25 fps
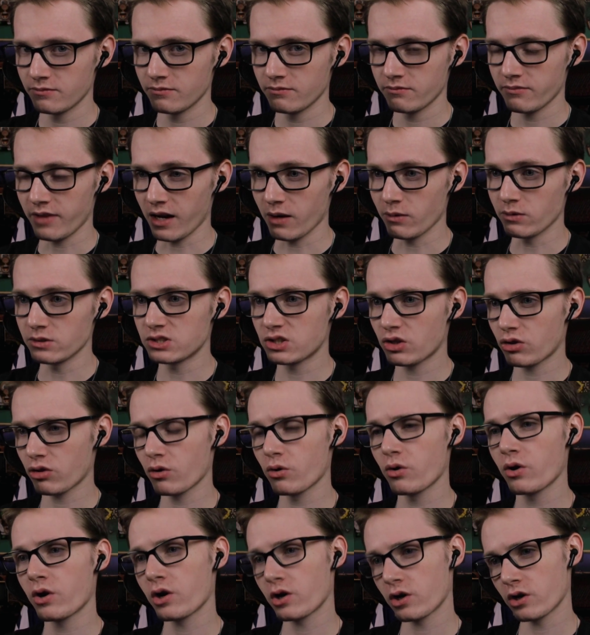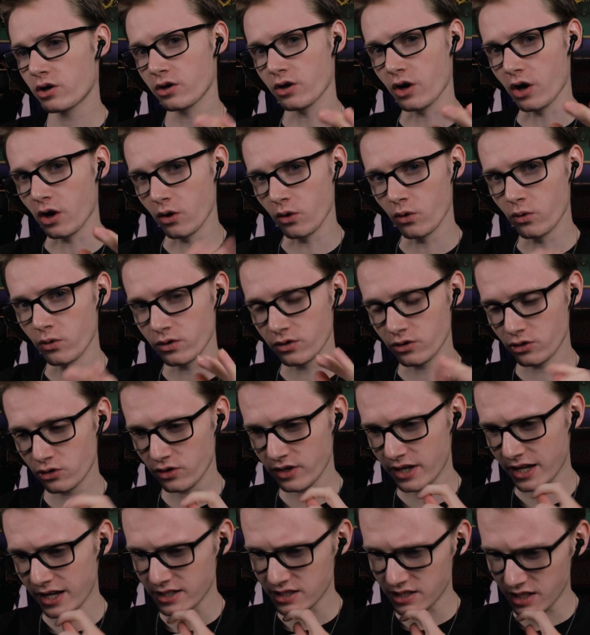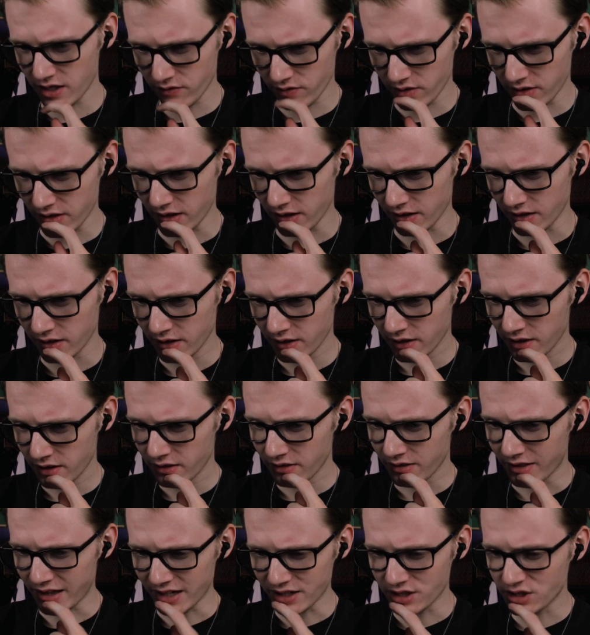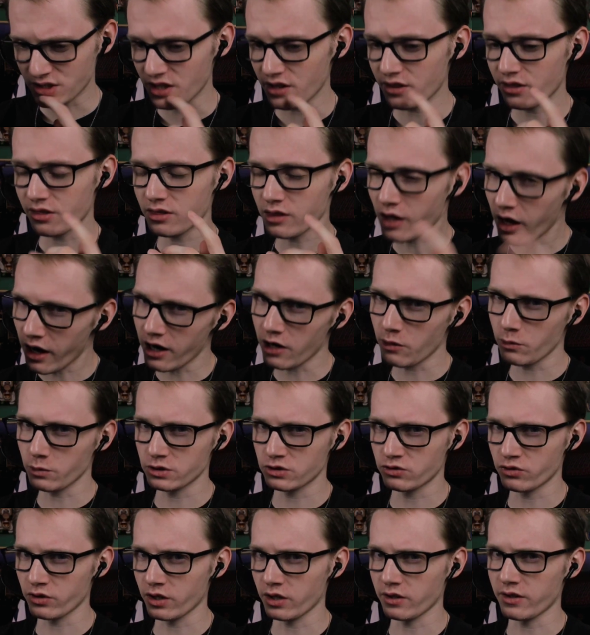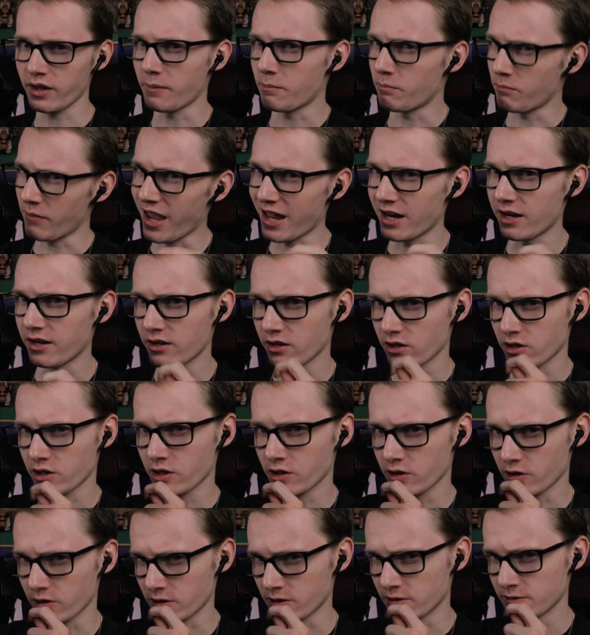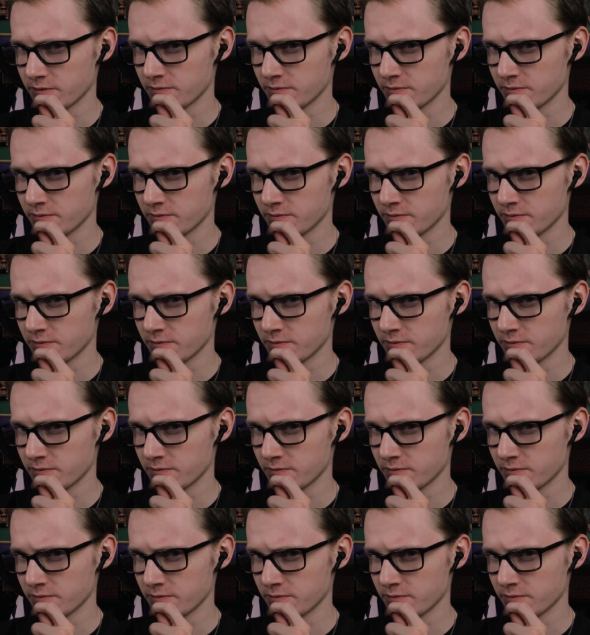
That it was through her own creativity that she thought it was real that made it occur.